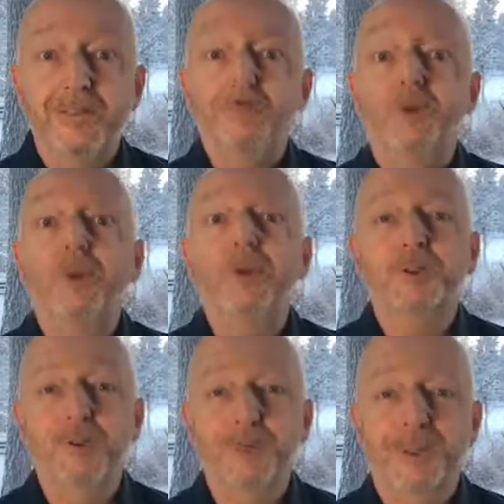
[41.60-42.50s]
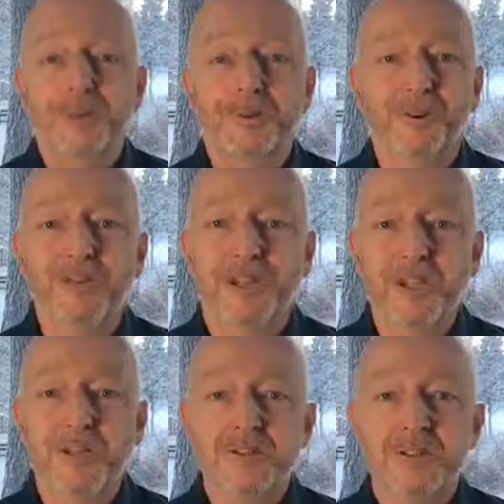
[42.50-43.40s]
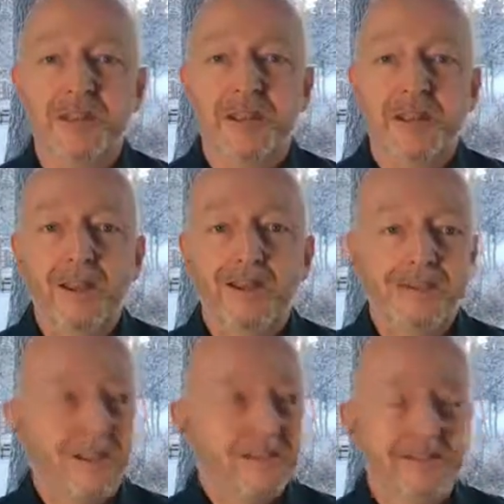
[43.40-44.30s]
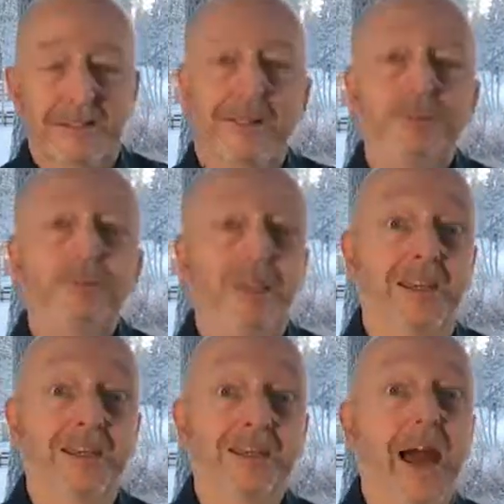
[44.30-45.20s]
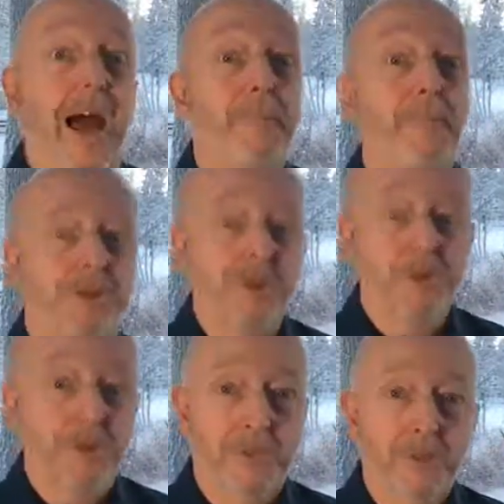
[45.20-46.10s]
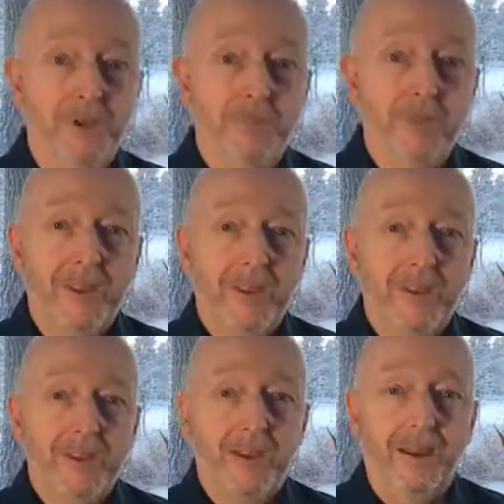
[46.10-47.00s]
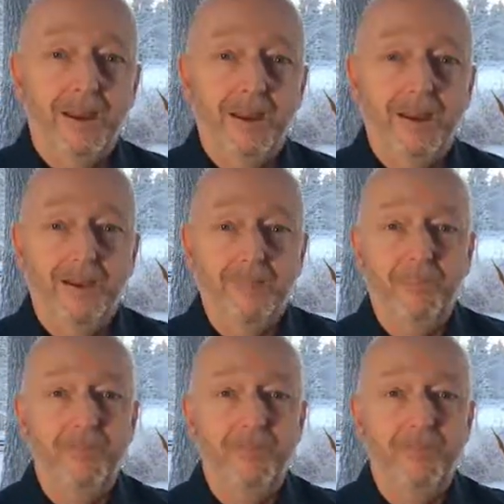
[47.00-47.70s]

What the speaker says: There's all too many organizations that just let things happen to them.